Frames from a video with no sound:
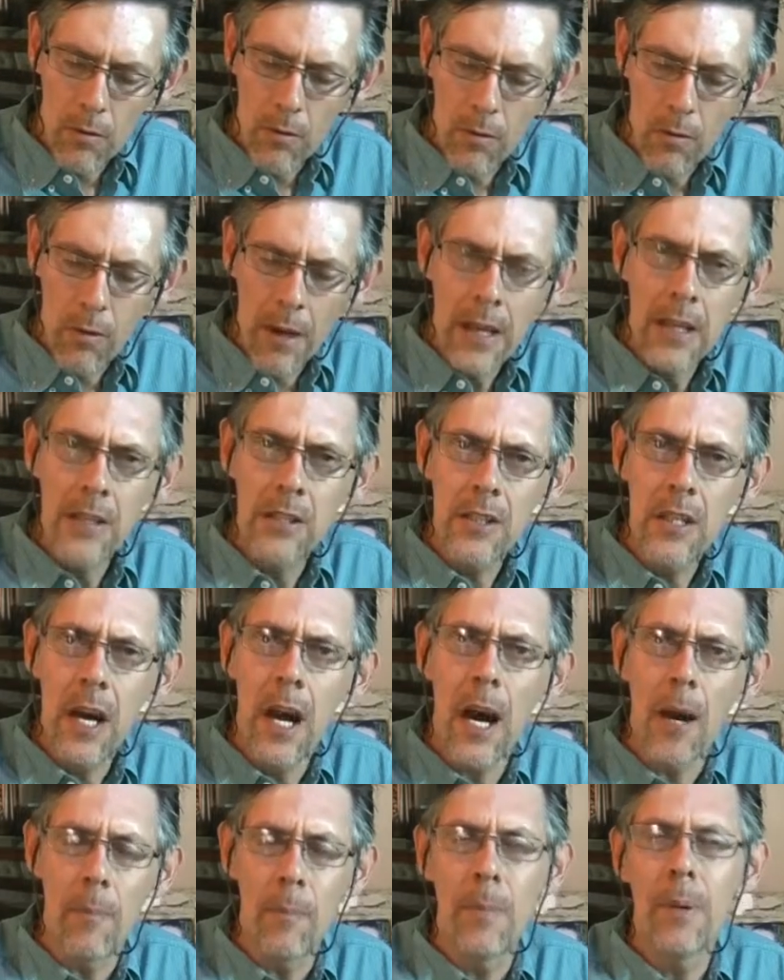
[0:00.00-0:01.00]
raised
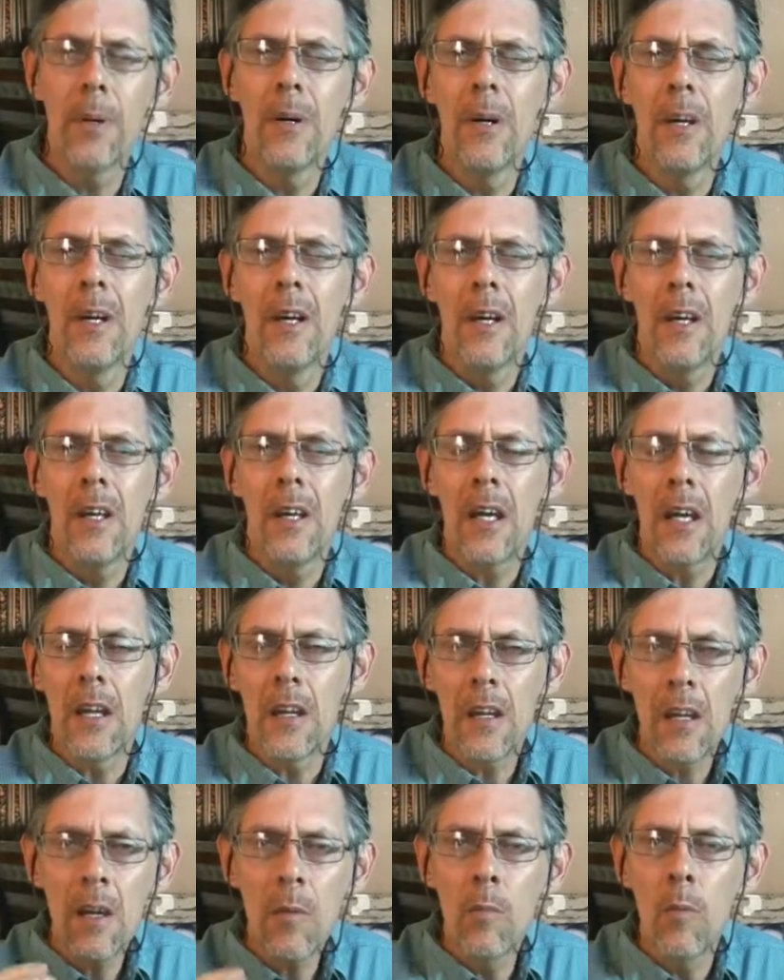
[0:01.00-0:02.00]
up
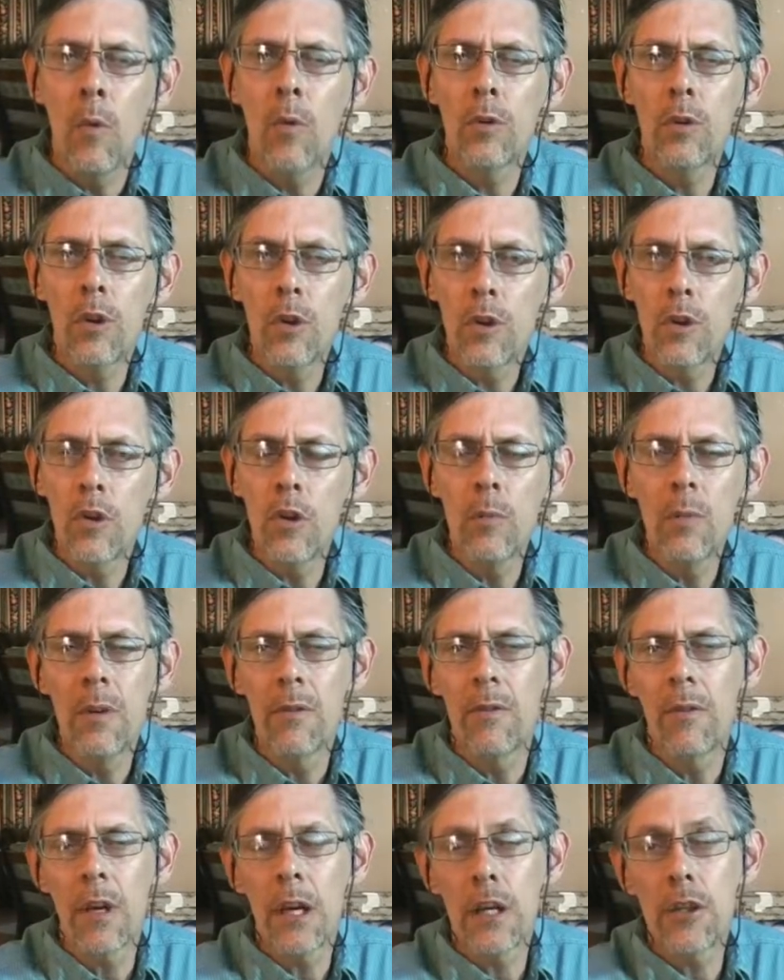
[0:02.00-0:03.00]
in immortal human
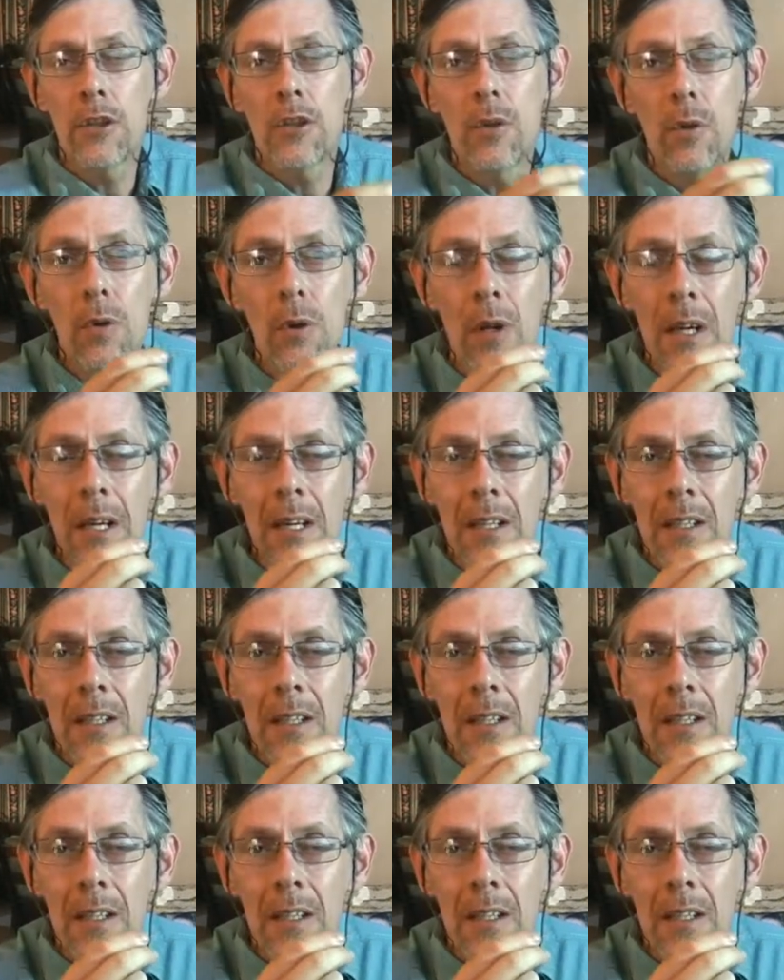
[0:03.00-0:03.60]
flesh to